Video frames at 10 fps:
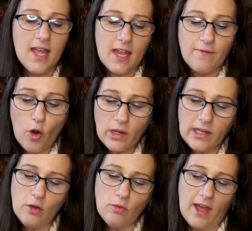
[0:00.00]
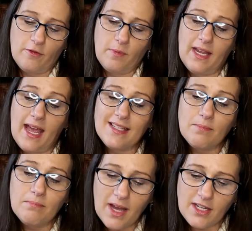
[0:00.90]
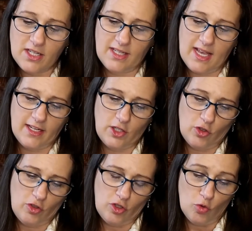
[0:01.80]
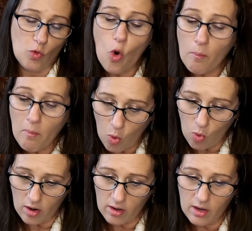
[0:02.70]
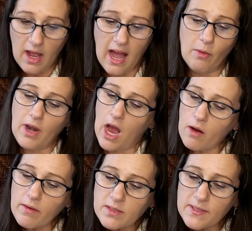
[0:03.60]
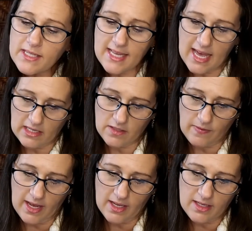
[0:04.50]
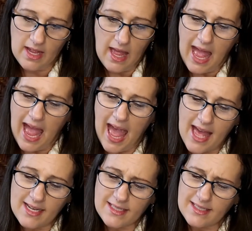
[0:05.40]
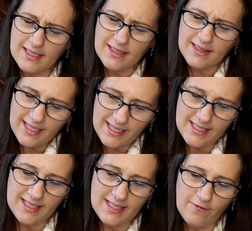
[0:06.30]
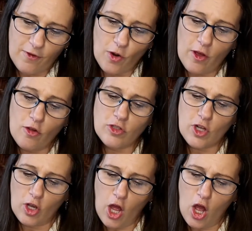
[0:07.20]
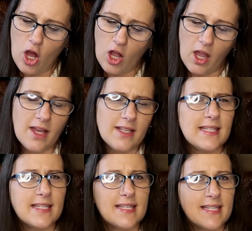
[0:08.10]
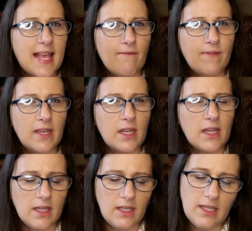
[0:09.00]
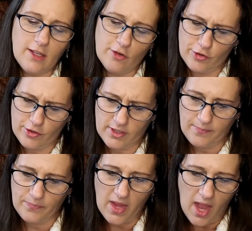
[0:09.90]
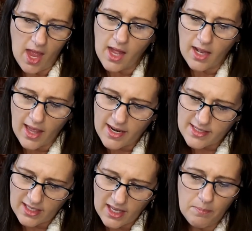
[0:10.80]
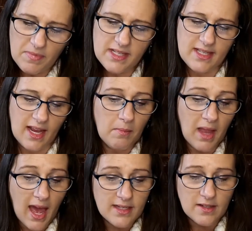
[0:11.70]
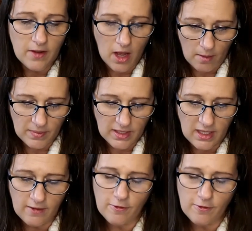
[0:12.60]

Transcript: if only you love me as much as I do you, or more, I would always be satisfied, at least for those long 7 years. Let us keep the same kind of company